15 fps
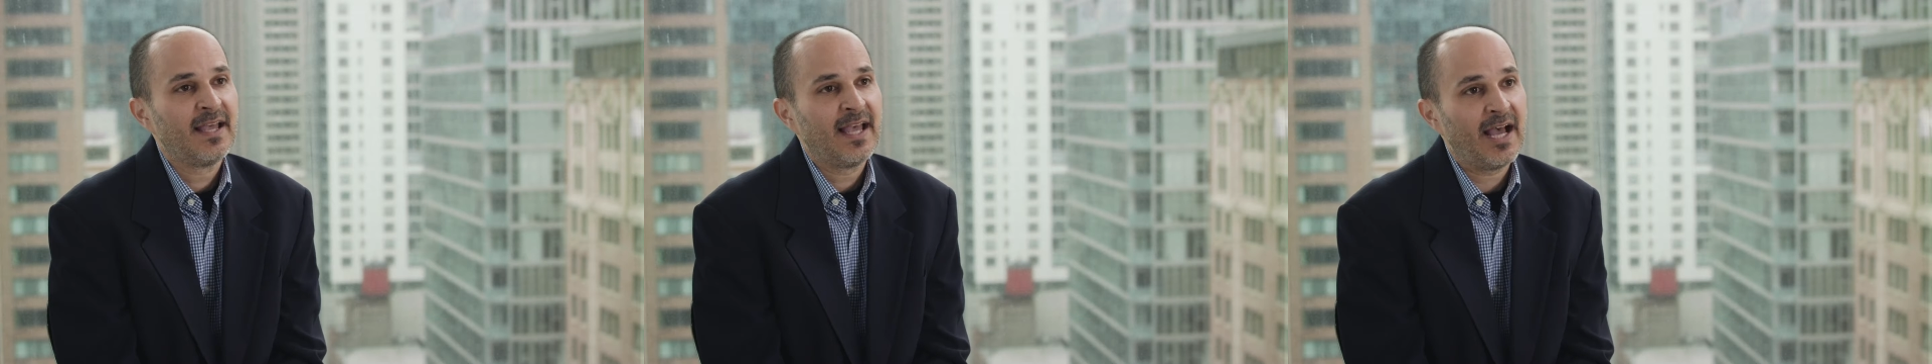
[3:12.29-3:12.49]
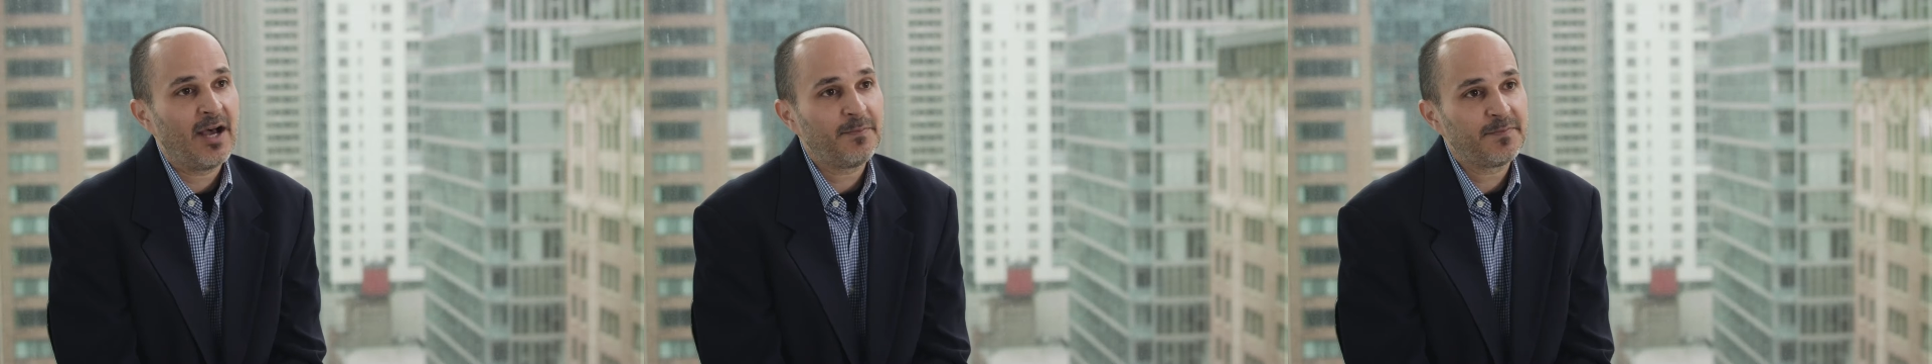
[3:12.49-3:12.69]

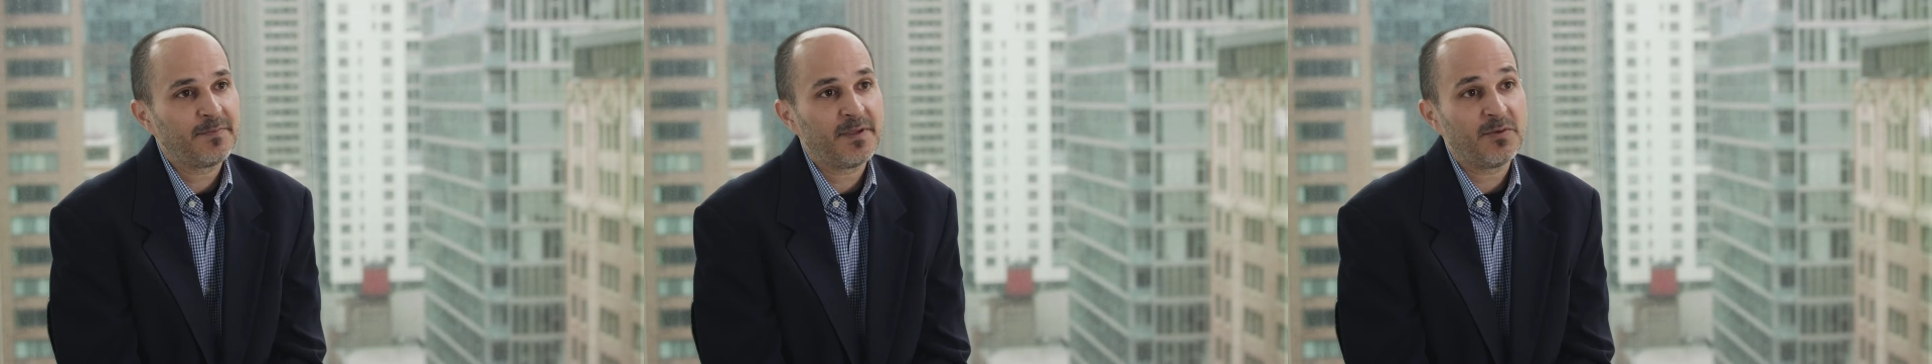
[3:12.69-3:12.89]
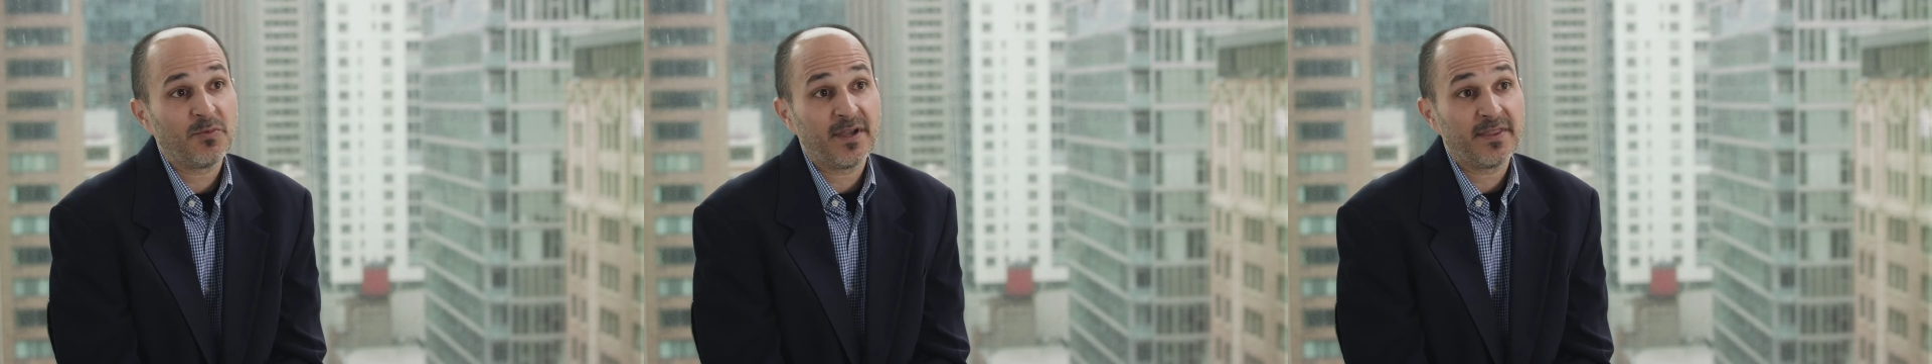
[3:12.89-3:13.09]
helped
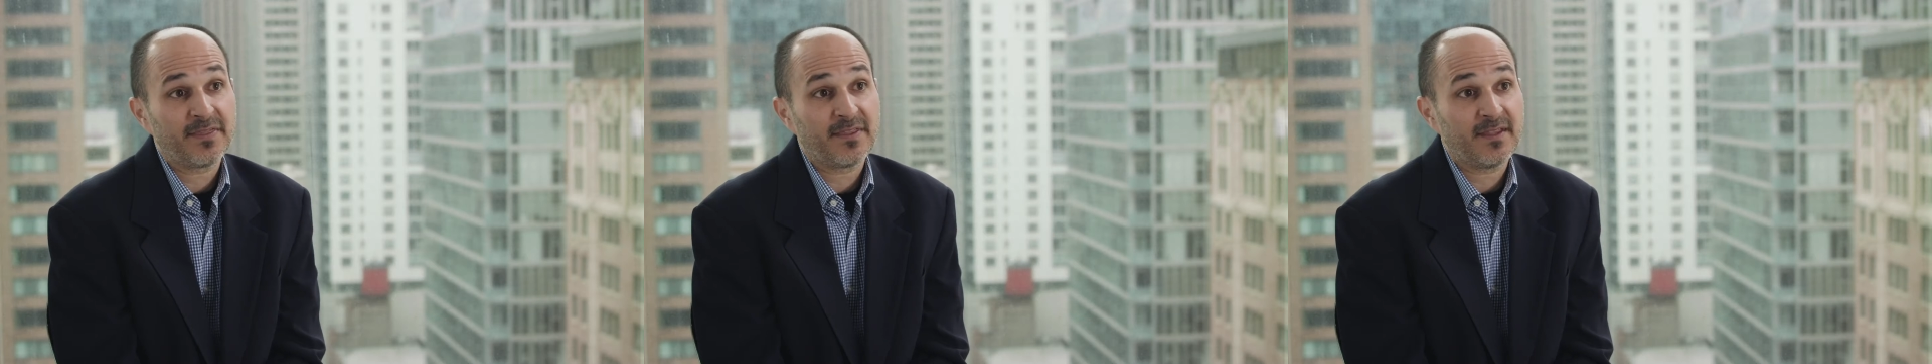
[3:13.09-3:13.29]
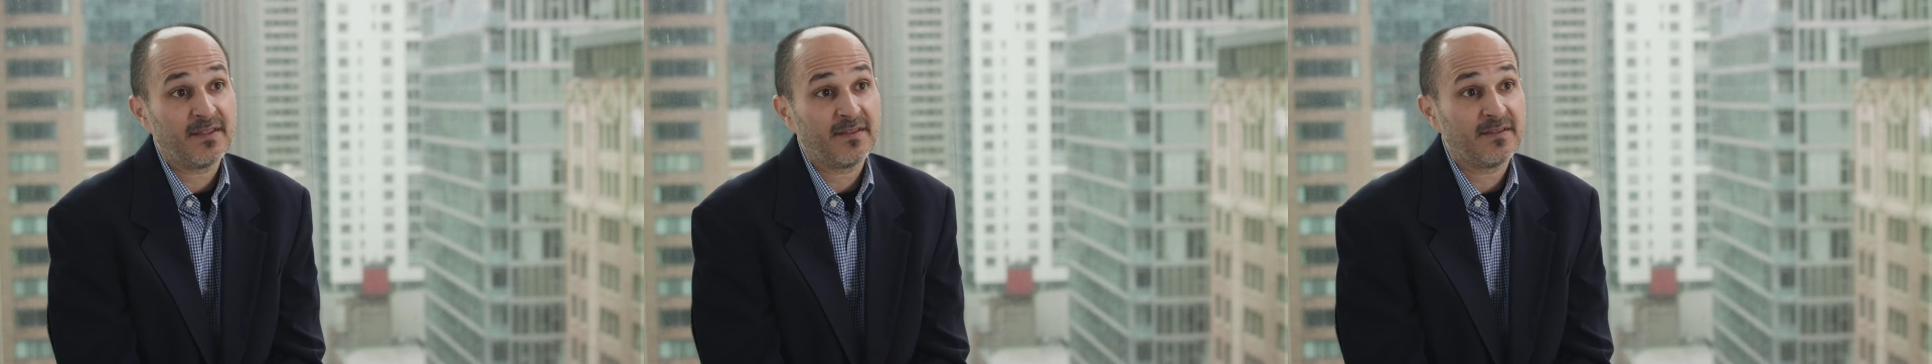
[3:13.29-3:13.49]
me with
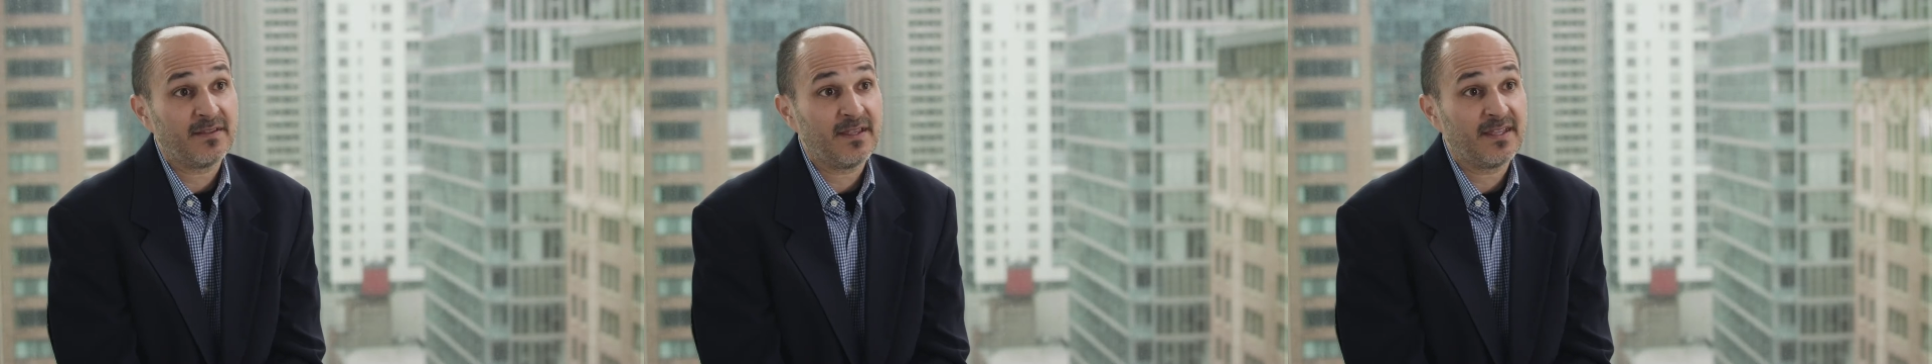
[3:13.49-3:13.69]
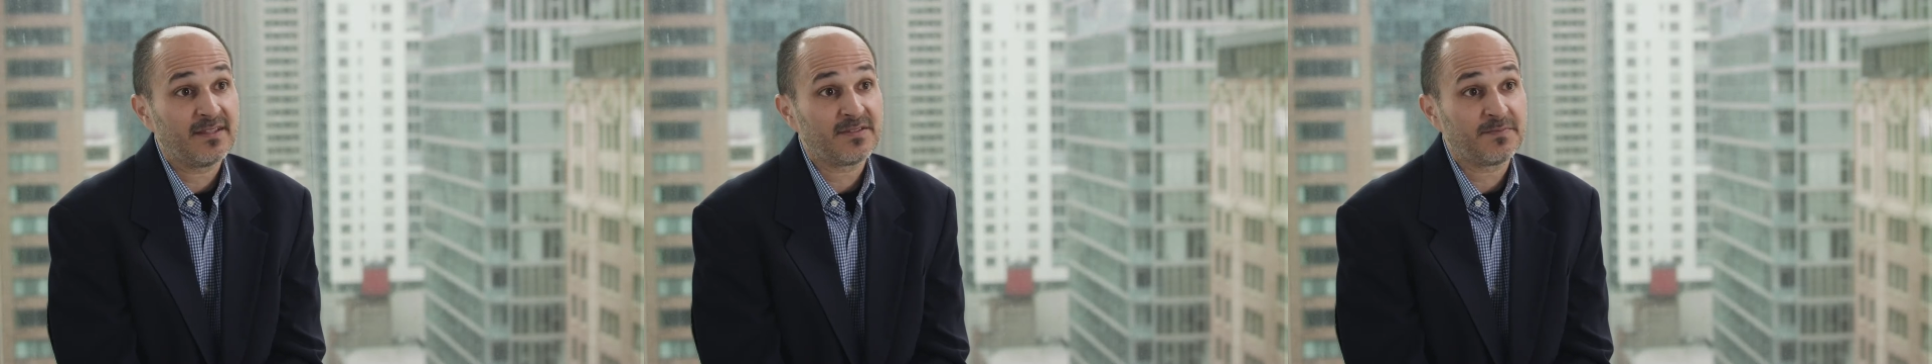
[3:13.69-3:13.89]

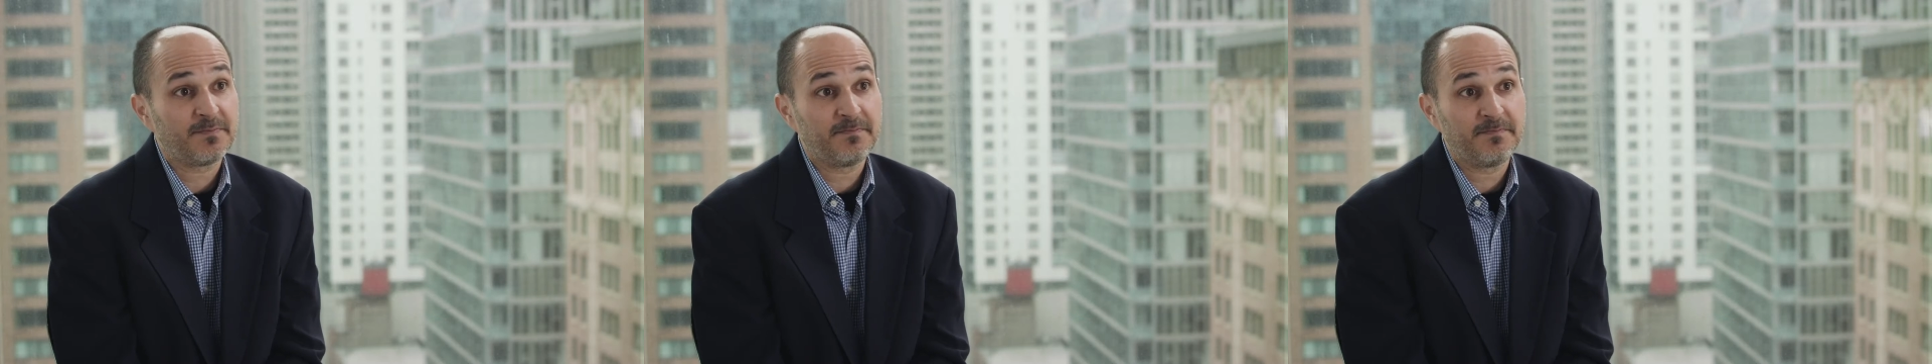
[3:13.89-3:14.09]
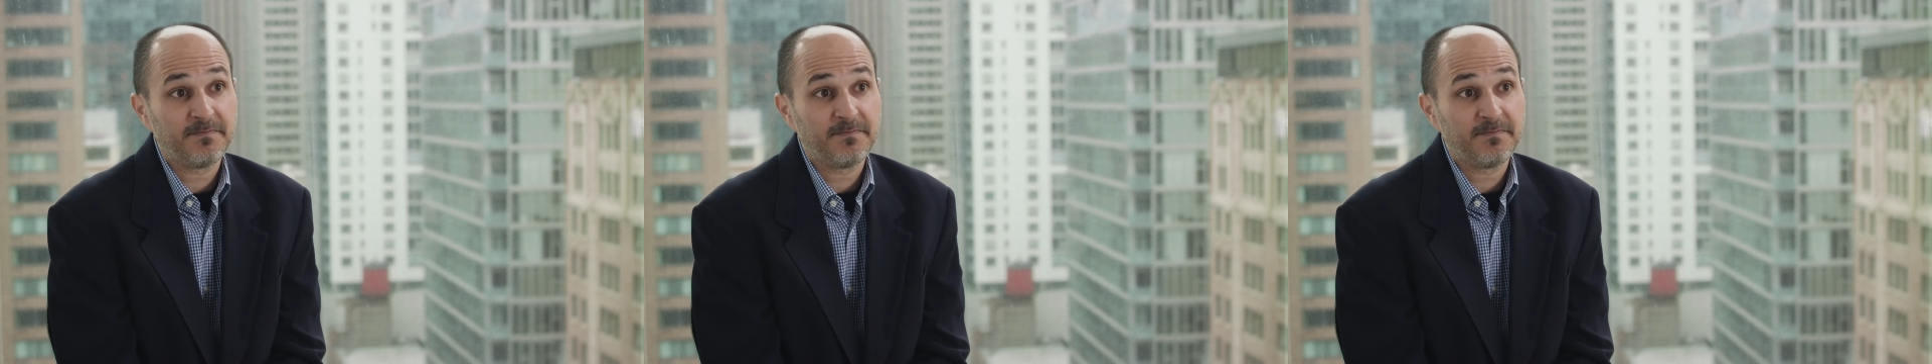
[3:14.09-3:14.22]
has